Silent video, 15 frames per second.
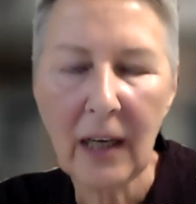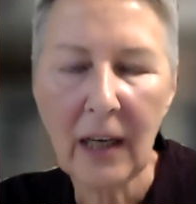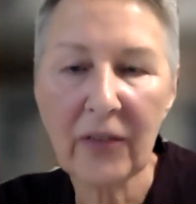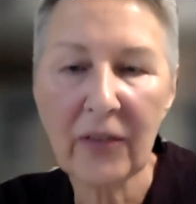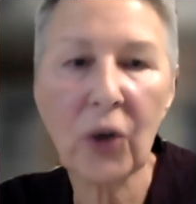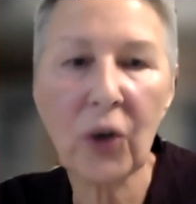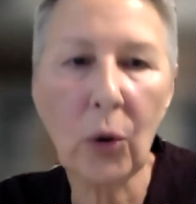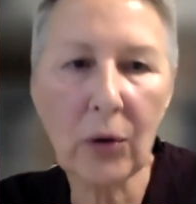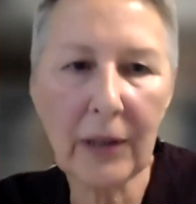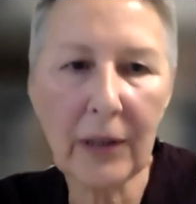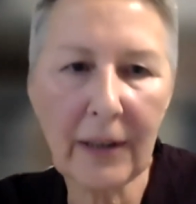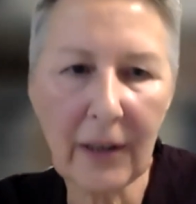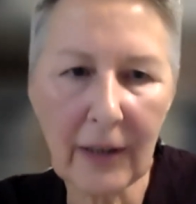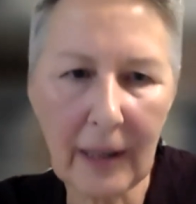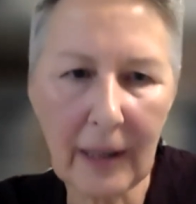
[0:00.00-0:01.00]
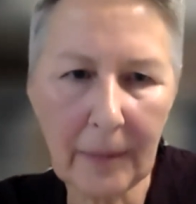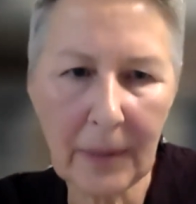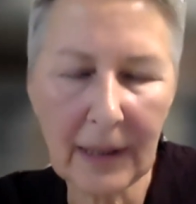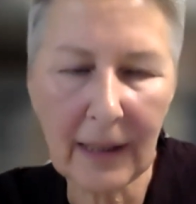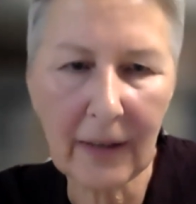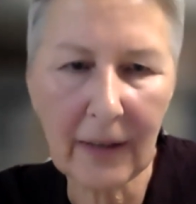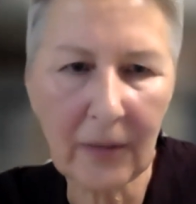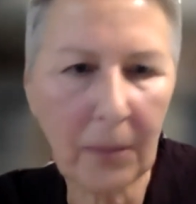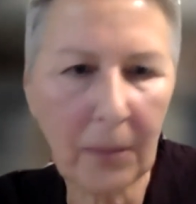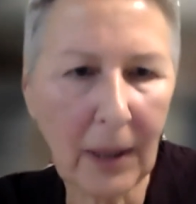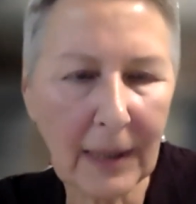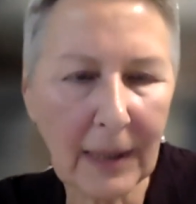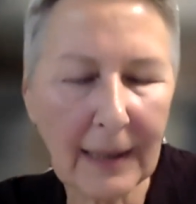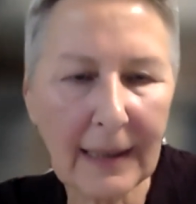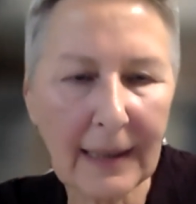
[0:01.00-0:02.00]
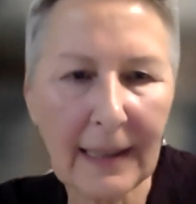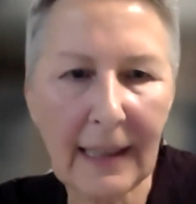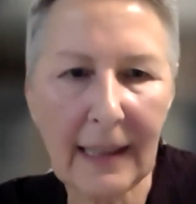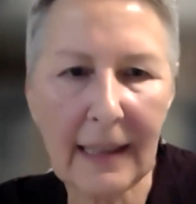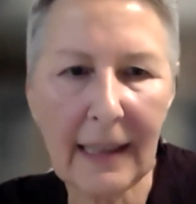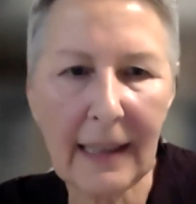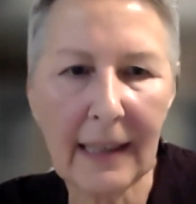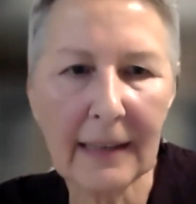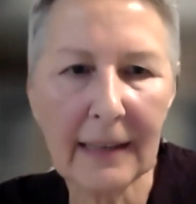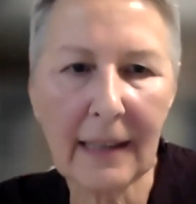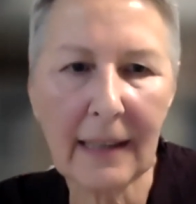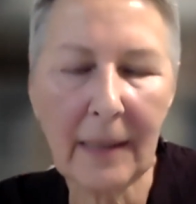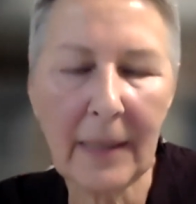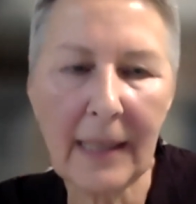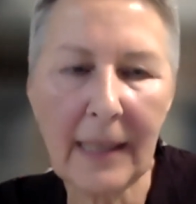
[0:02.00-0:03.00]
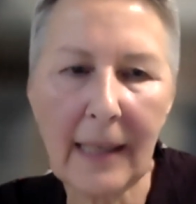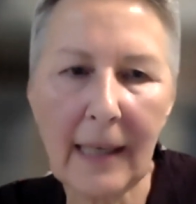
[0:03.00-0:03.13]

scolding their companies publicly and coming,